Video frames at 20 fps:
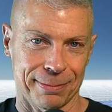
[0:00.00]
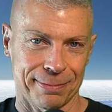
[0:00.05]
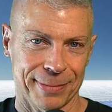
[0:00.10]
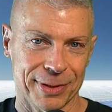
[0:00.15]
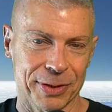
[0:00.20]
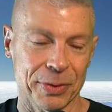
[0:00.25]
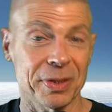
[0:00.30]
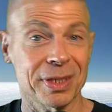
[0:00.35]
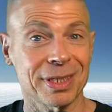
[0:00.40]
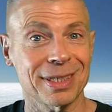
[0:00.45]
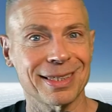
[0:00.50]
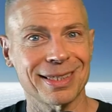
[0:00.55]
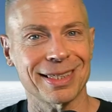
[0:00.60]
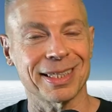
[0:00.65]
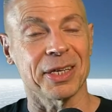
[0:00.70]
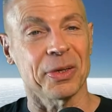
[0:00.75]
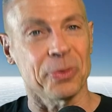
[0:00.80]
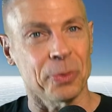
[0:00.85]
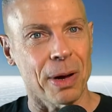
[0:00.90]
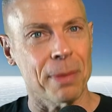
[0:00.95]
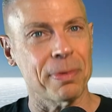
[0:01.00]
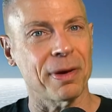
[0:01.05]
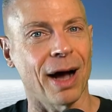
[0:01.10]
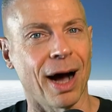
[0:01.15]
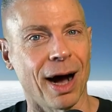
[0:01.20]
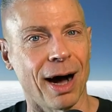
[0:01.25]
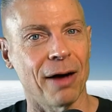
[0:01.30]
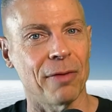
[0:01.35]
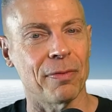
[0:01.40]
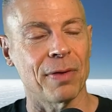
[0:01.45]
So this is the web
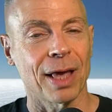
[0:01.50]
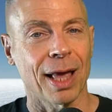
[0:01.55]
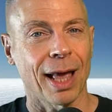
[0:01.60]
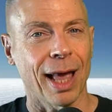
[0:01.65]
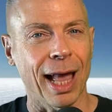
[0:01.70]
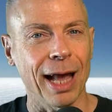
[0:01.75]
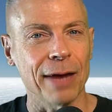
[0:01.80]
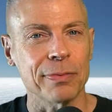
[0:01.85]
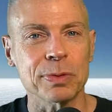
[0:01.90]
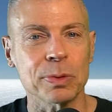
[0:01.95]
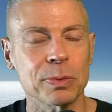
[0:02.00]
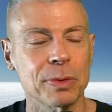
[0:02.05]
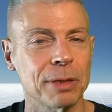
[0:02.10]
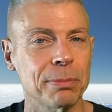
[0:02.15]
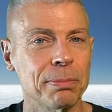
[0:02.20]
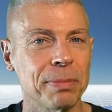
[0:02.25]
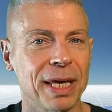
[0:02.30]
of everyone